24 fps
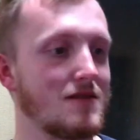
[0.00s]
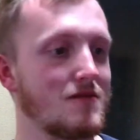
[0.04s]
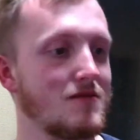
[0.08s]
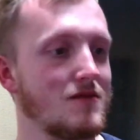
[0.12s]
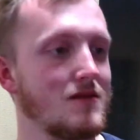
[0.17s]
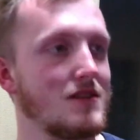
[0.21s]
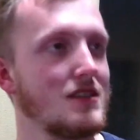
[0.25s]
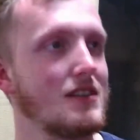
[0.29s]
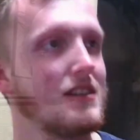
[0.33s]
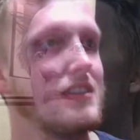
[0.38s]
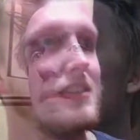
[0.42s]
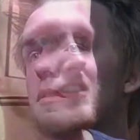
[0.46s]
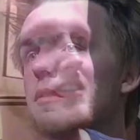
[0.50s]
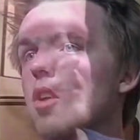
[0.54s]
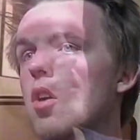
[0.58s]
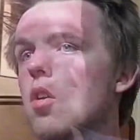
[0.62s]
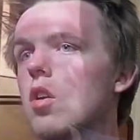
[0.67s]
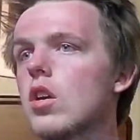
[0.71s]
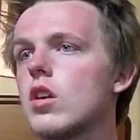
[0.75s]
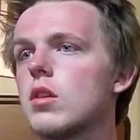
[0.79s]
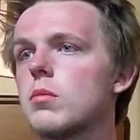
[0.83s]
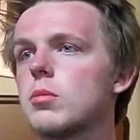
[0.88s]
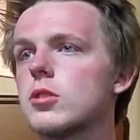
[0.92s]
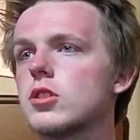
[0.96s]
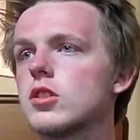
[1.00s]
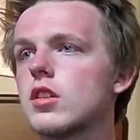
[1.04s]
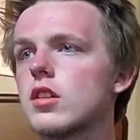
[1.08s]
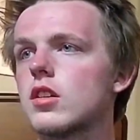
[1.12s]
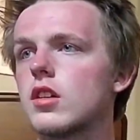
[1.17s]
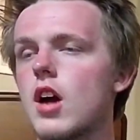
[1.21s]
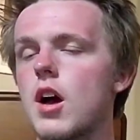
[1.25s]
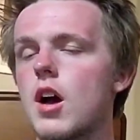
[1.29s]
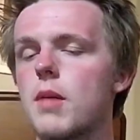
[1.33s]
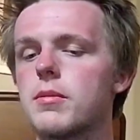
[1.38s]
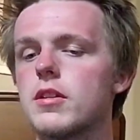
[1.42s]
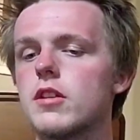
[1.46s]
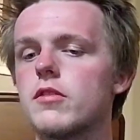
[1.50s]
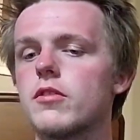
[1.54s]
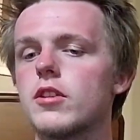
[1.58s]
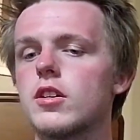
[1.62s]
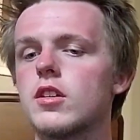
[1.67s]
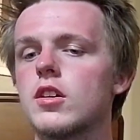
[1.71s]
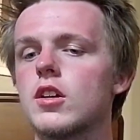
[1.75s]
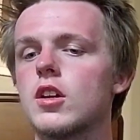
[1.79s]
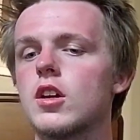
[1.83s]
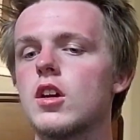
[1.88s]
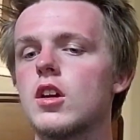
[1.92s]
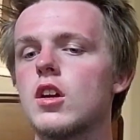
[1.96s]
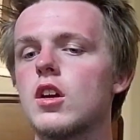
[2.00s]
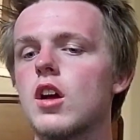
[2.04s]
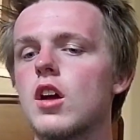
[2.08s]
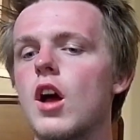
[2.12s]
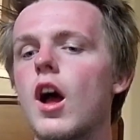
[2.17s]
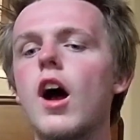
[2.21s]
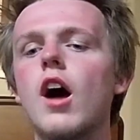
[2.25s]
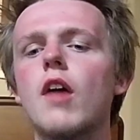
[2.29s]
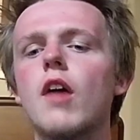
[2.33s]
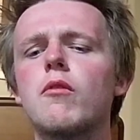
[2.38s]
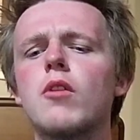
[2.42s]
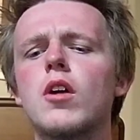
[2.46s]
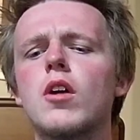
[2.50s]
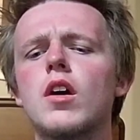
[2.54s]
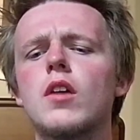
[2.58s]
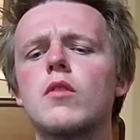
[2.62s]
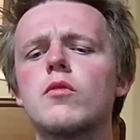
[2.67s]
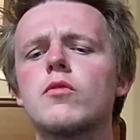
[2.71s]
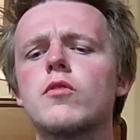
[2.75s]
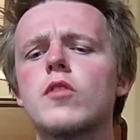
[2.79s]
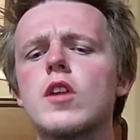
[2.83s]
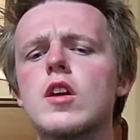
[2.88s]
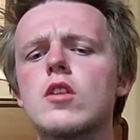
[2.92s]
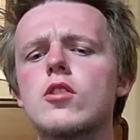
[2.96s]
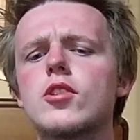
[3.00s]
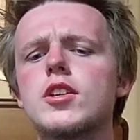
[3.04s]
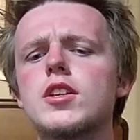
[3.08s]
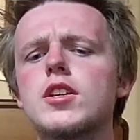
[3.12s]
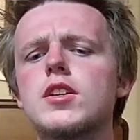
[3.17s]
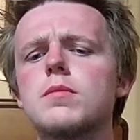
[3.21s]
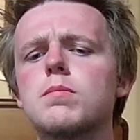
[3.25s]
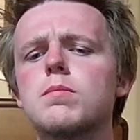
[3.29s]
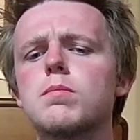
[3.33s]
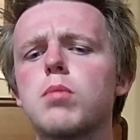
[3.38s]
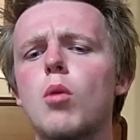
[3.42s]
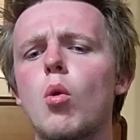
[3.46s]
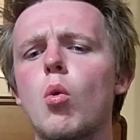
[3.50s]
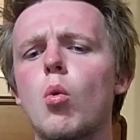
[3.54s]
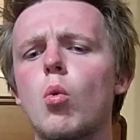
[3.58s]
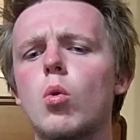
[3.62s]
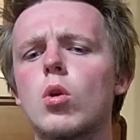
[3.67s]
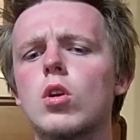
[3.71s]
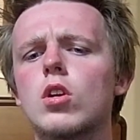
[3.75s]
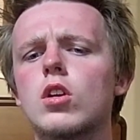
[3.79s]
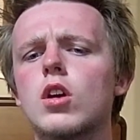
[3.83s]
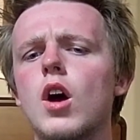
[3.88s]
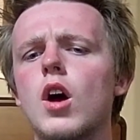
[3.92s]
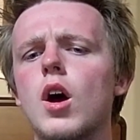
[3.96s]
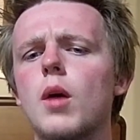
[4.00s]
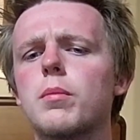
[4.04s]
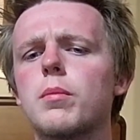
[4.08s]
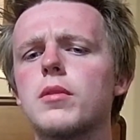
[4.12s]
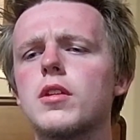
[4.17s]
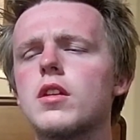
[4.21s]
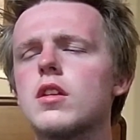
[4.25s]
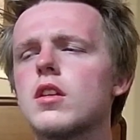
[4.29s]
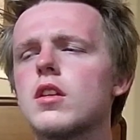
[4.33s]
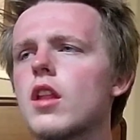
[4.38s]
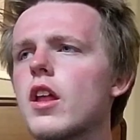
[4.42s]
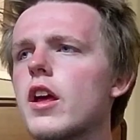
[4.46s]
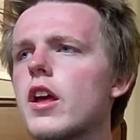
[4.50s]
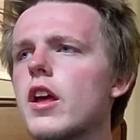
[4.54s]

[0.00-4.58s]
Yeah, no, 100%. Copy of a very poor copy, like